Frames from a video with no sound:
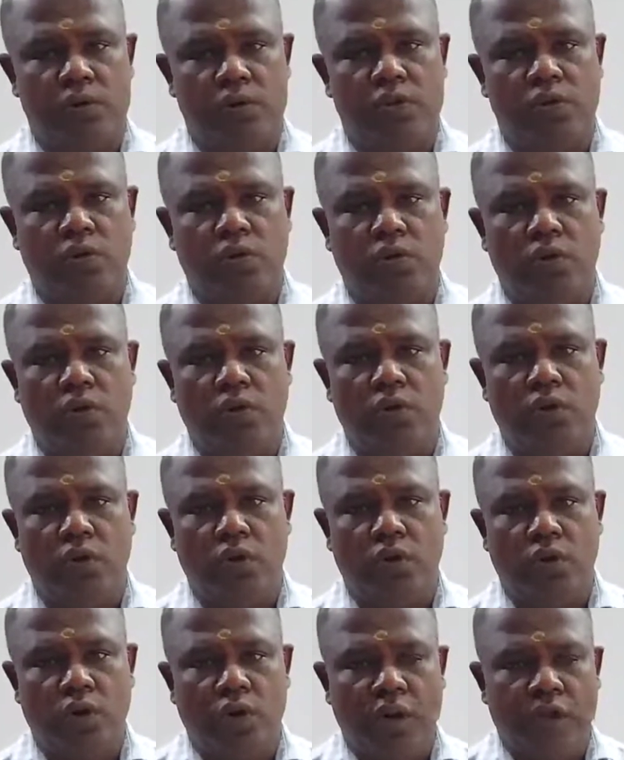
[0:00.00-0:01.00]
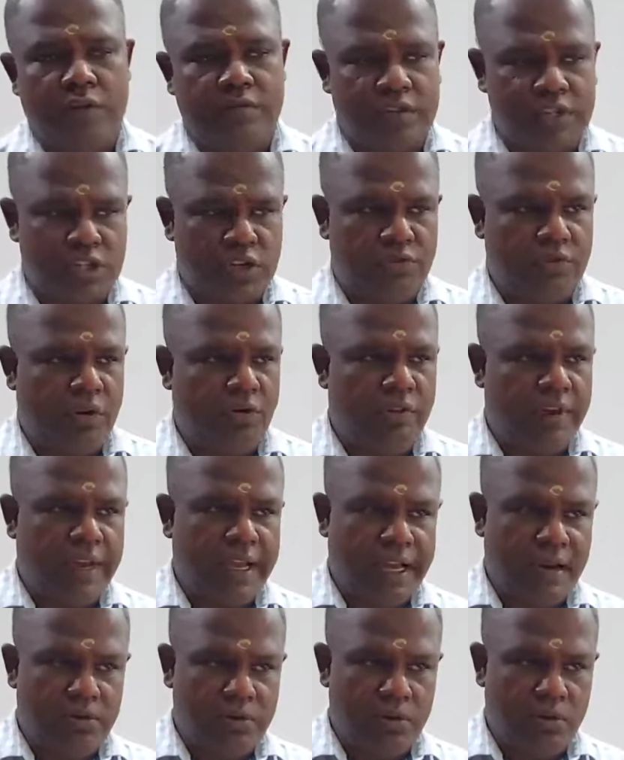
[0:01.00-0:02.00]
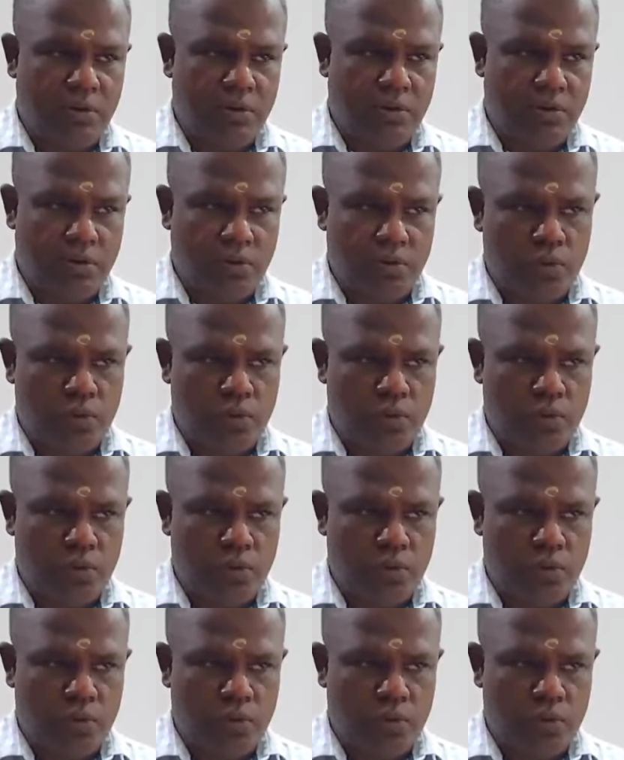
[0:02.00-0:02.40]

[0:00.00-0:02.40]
So first of all, we have to